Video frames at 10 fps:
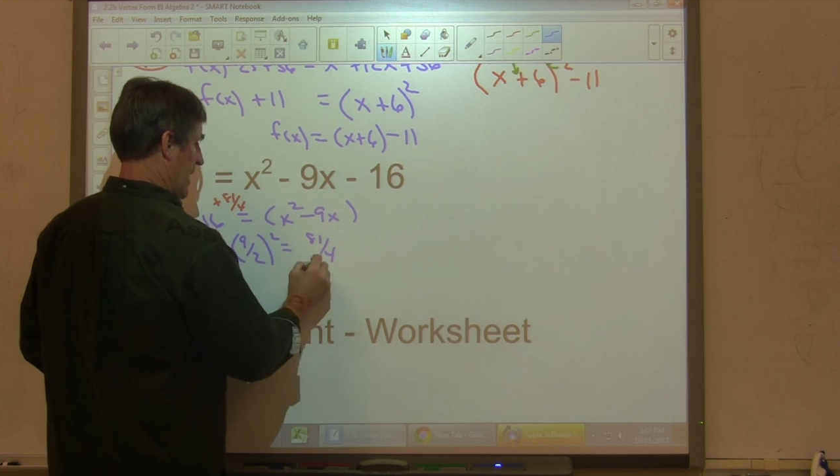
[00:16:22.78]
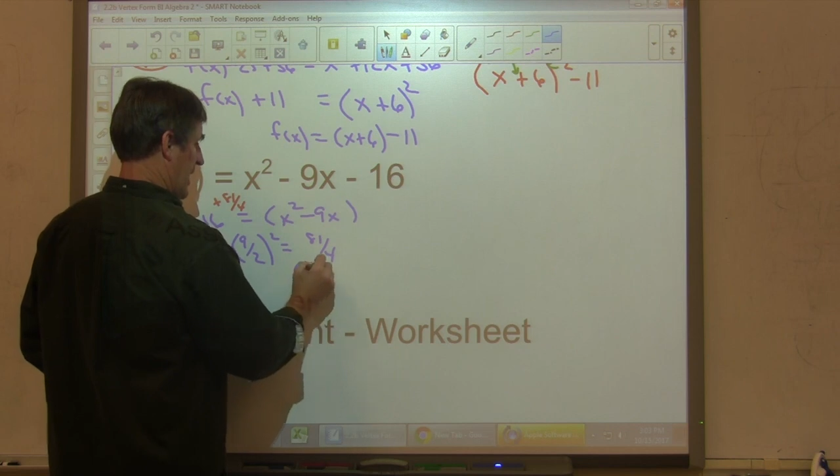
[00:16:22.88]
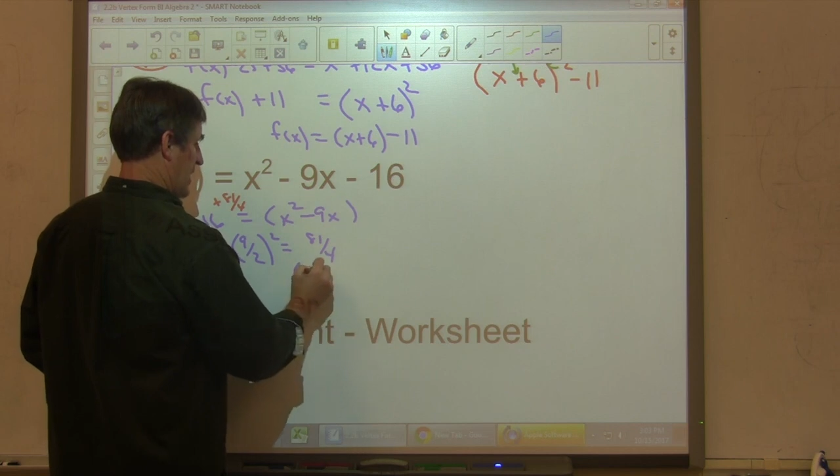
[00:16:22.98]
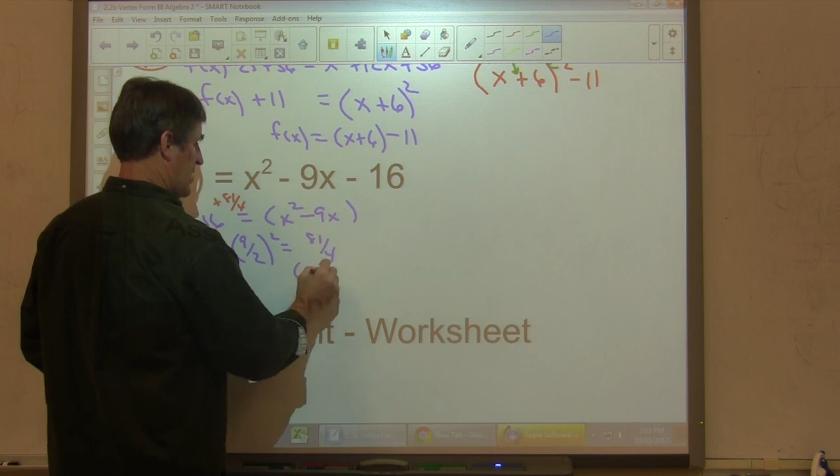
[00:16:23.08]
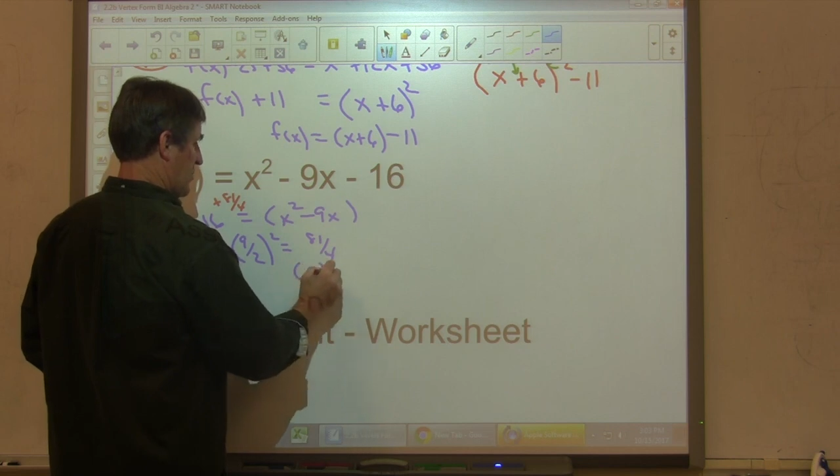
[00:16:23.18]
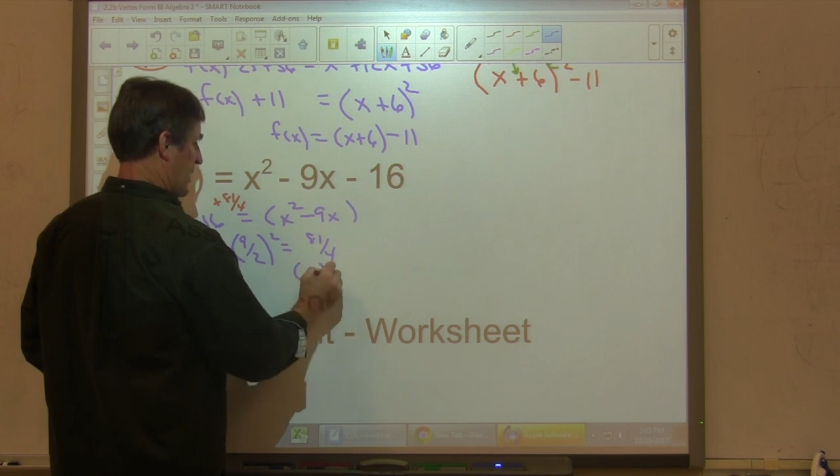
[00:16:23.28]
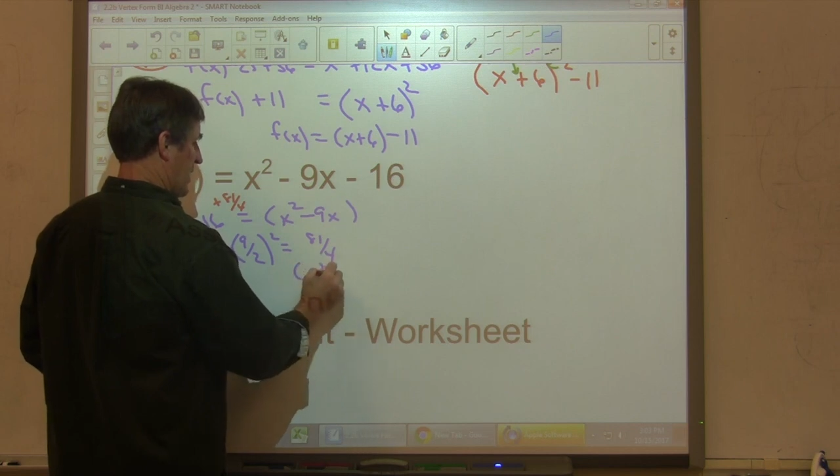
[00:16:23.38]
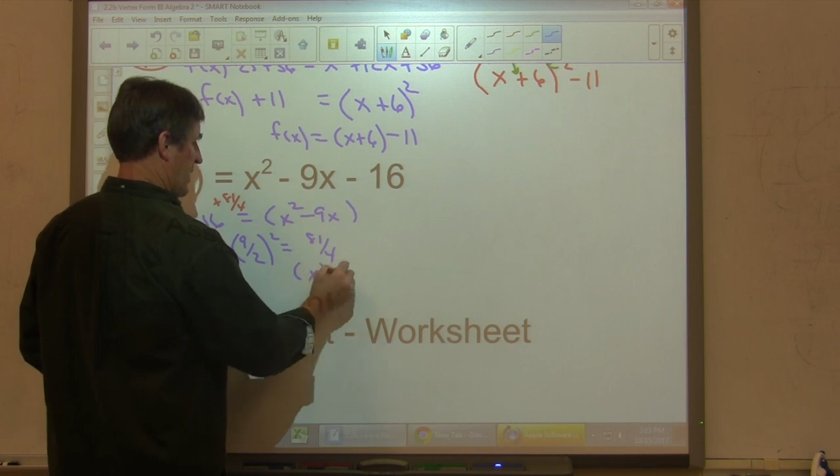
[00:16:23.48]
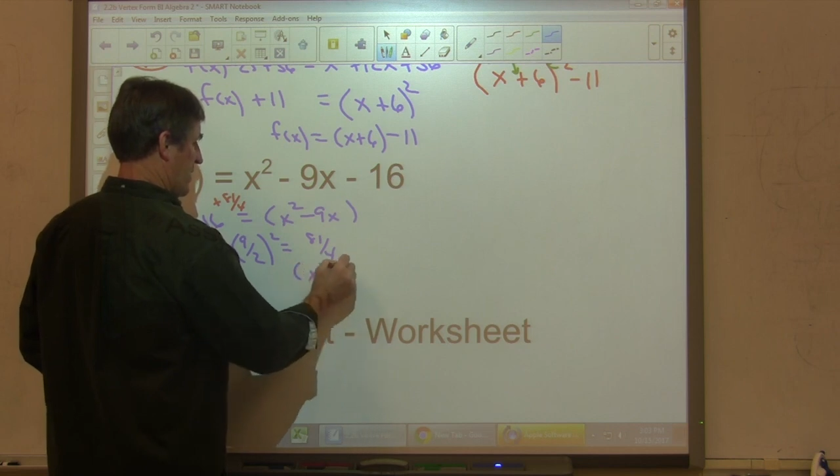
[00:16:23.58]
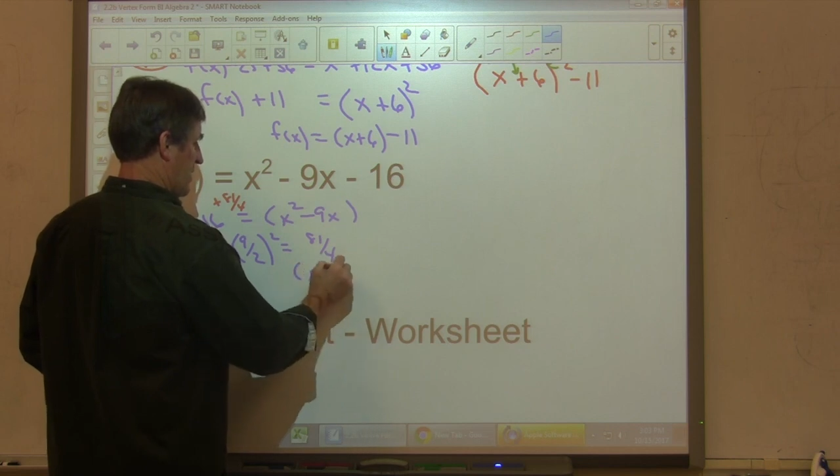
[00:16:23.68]
x
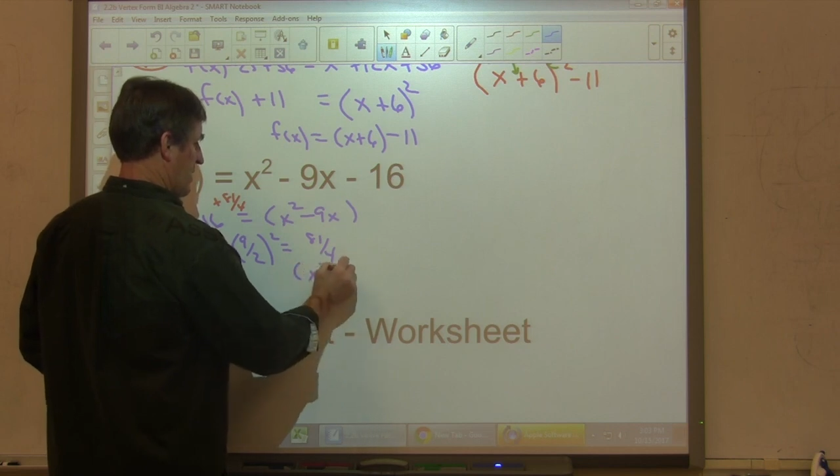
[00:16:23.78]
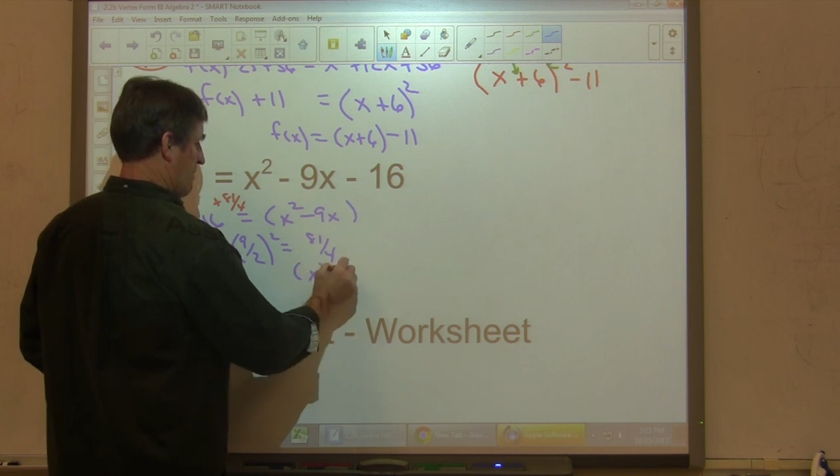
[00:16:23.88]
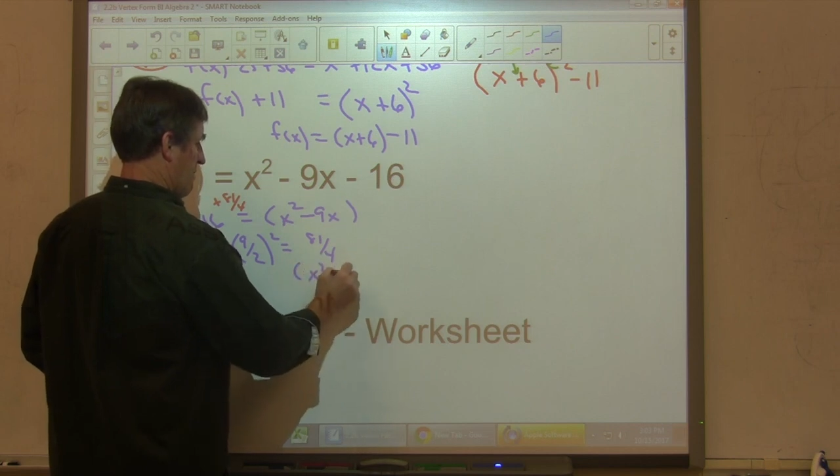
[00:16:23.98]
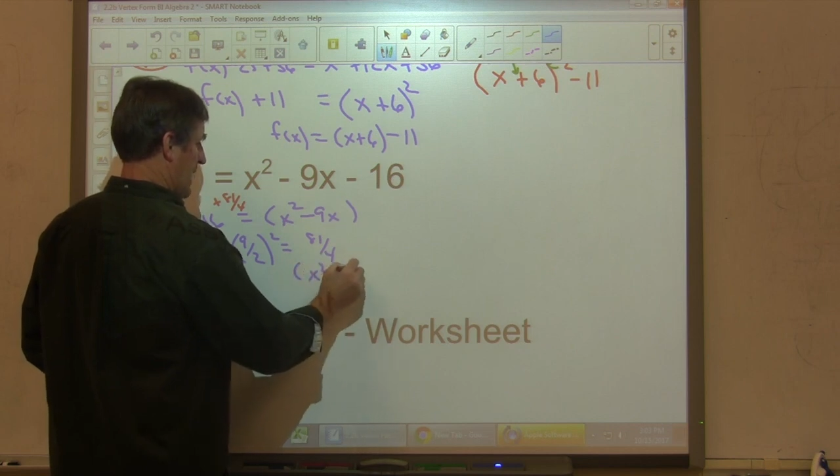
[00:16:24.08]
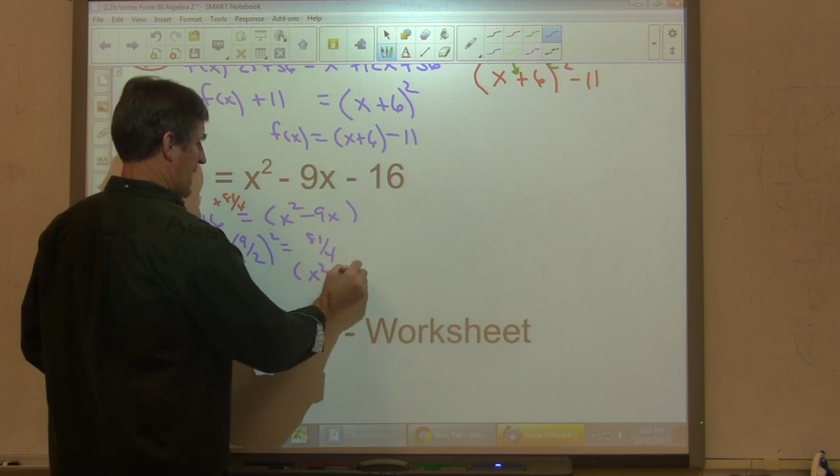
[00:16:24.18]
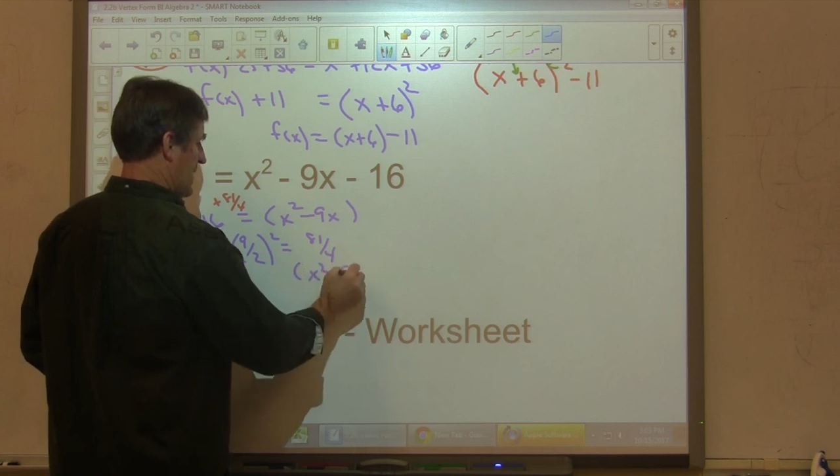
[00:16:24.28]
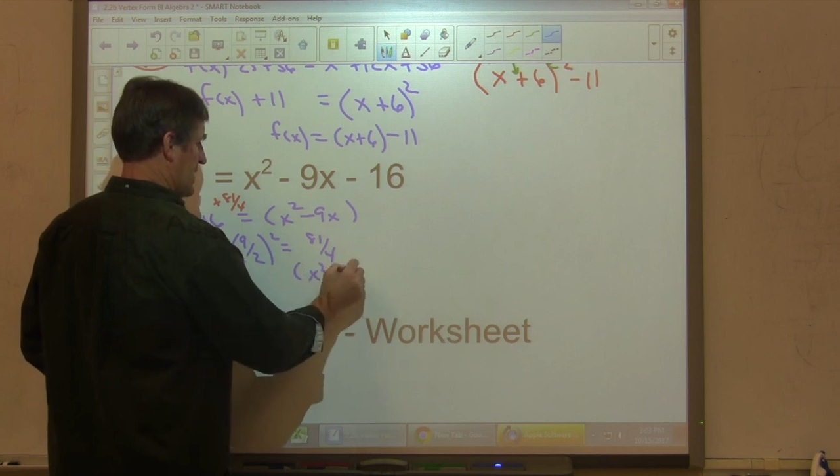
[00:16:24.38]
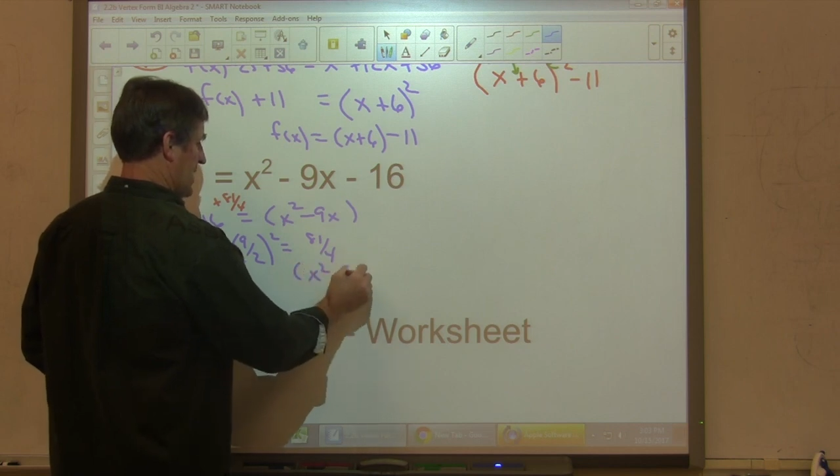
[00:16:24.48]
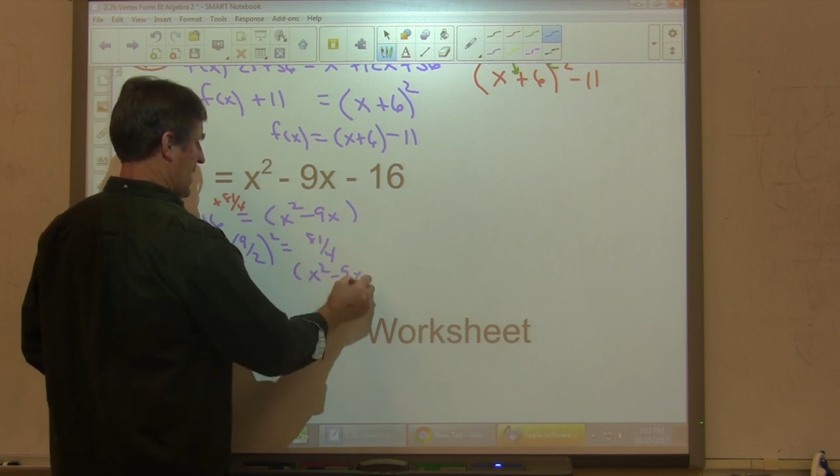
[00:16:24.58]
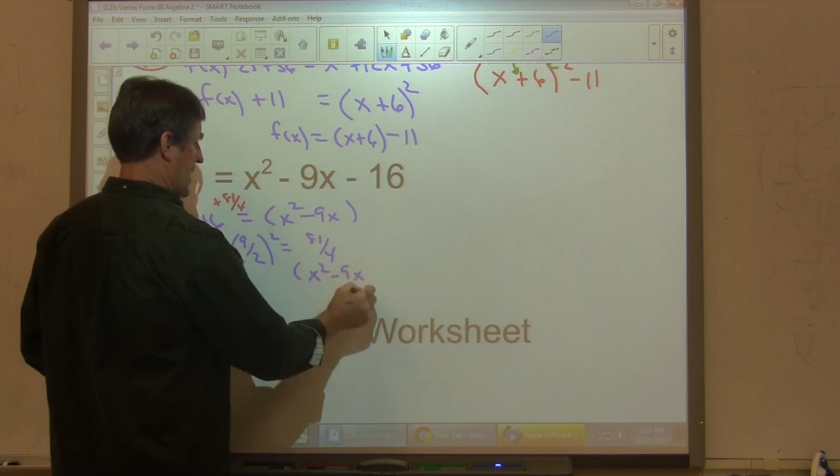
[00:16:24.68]
squared minus
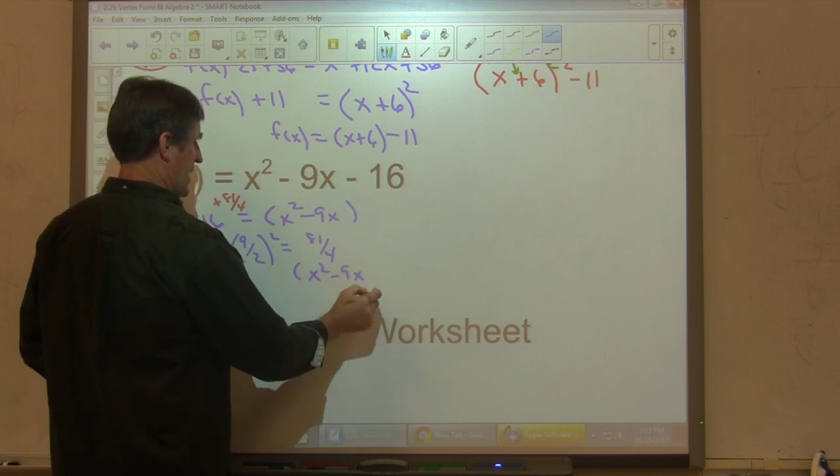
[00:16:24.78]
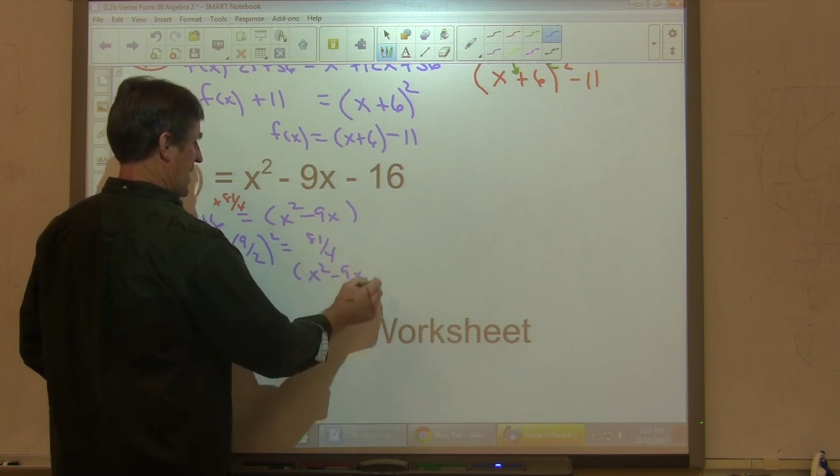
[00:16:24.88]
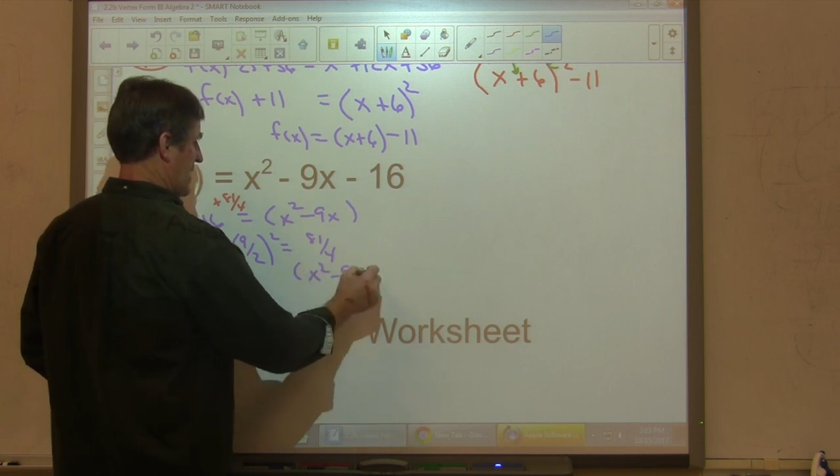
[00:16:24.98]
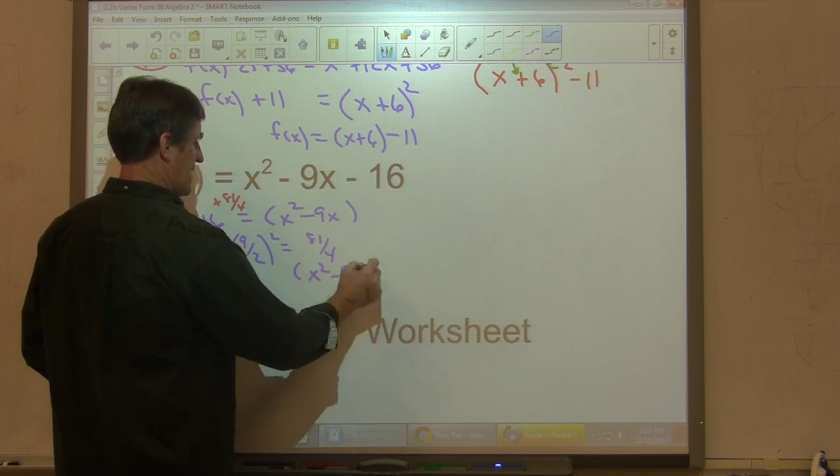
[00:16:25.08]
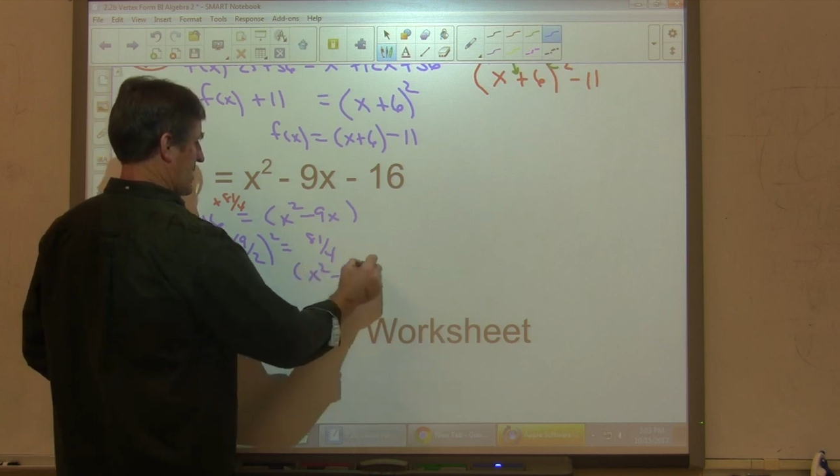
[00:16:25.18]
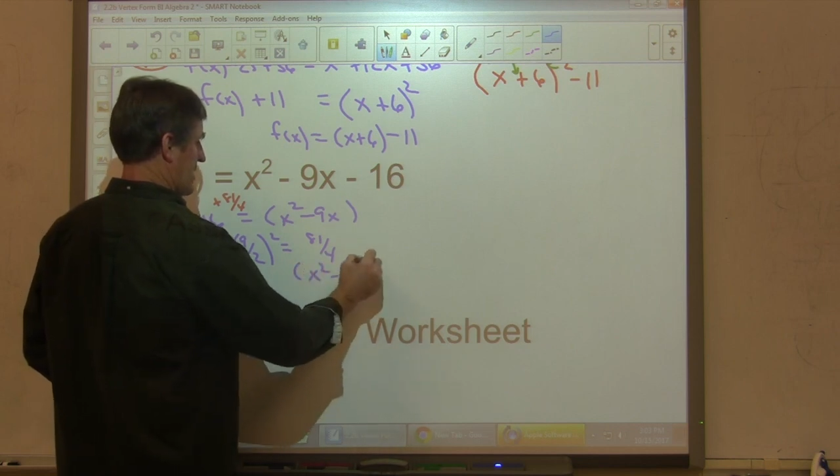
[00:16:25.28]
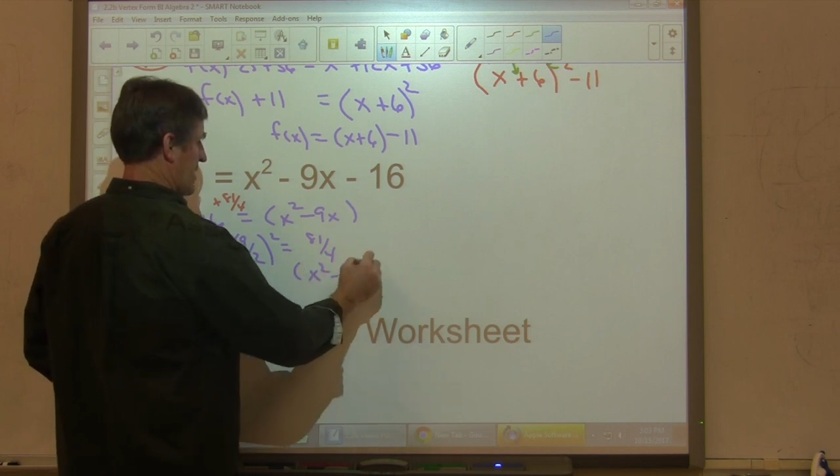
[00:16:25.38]
9x